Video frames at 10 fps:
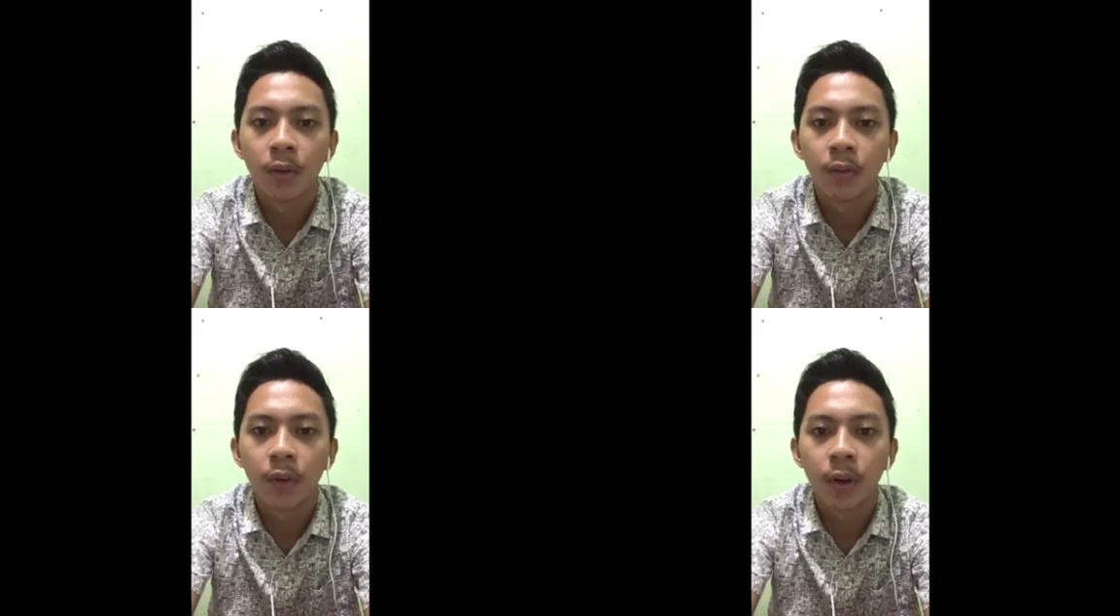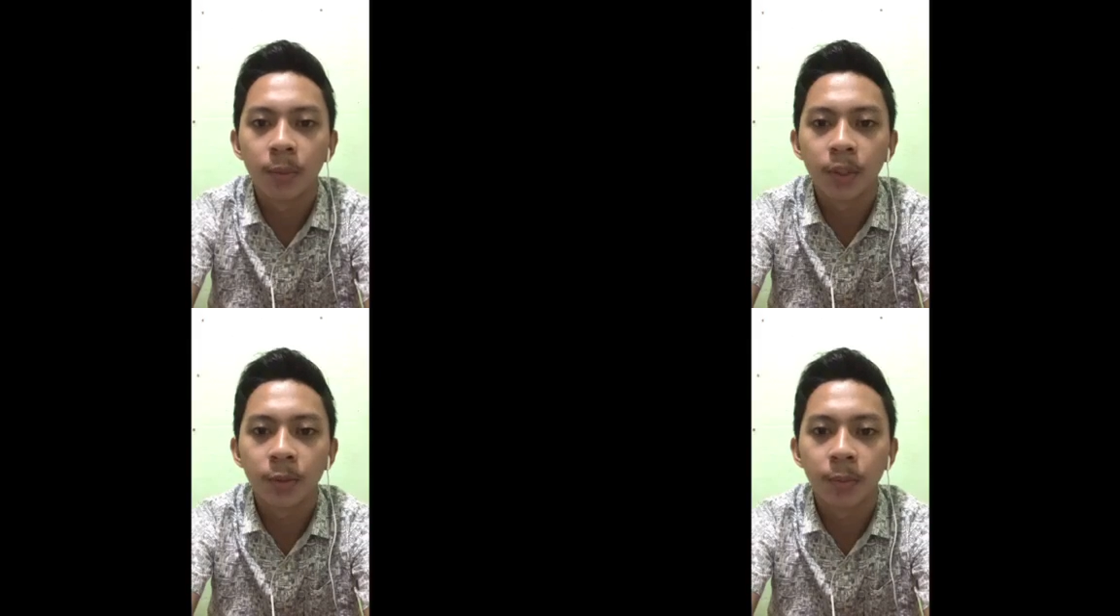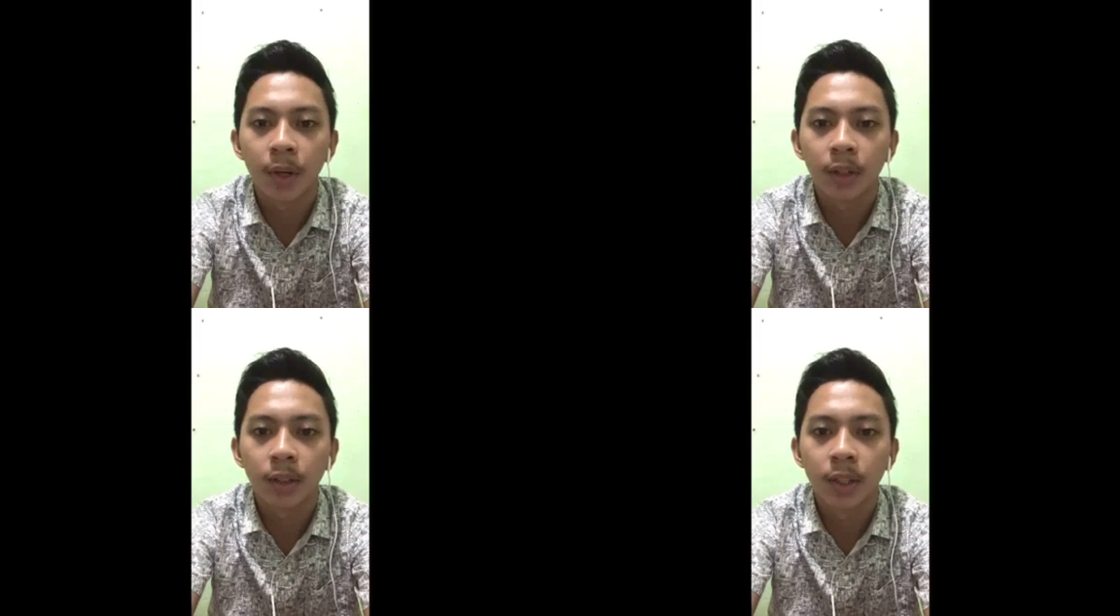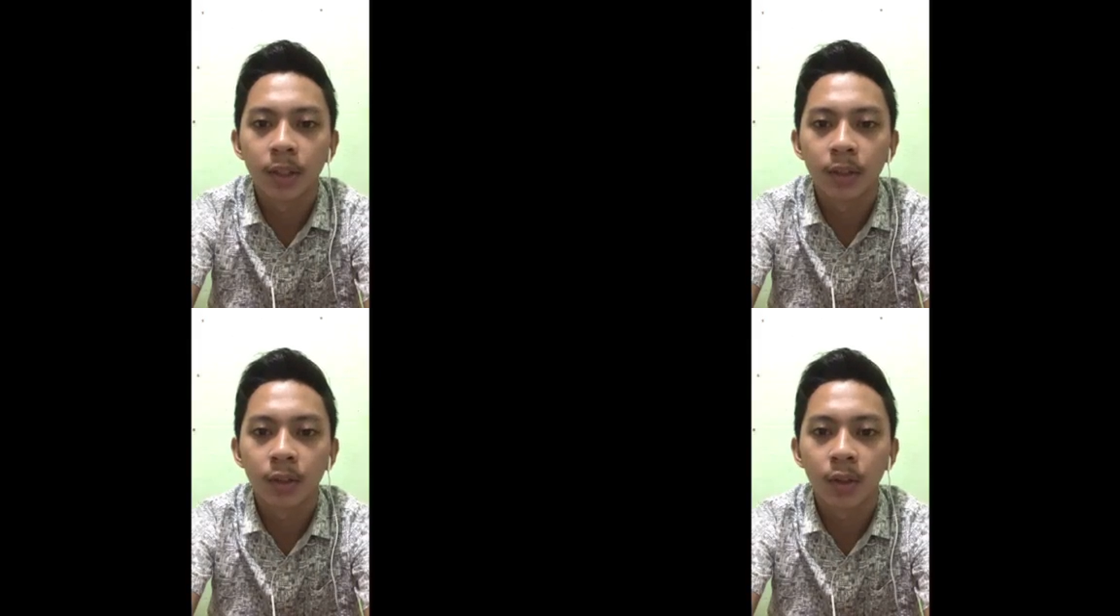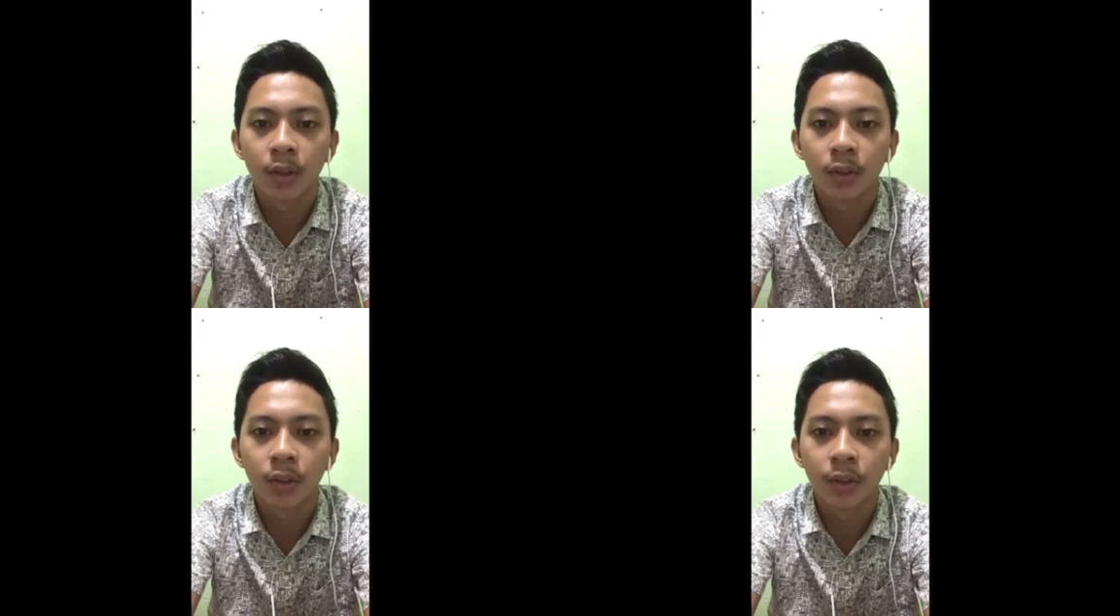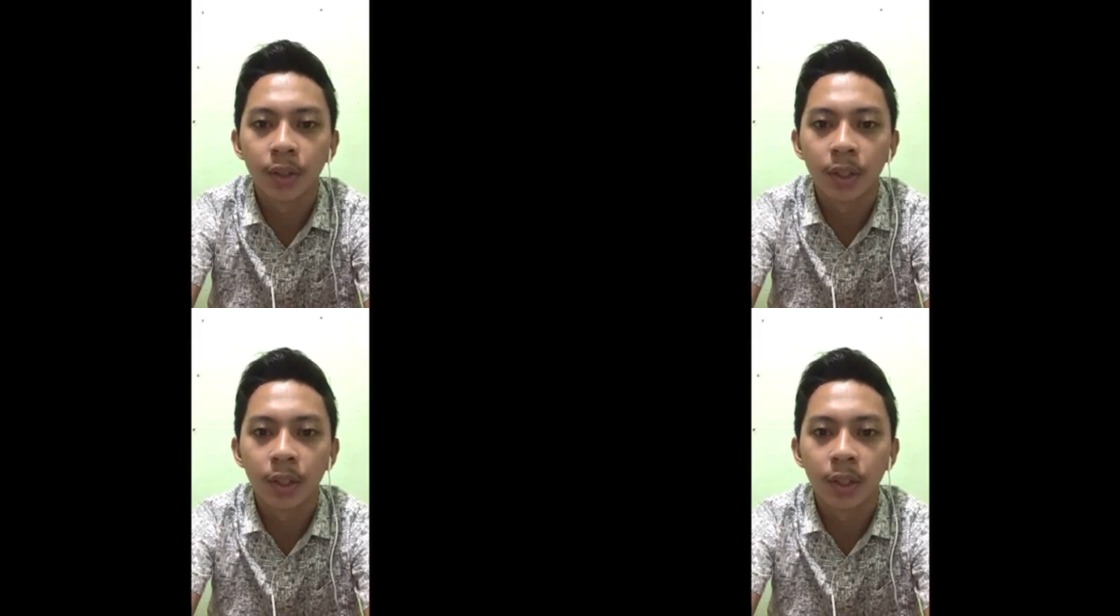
Farmers practice contouring.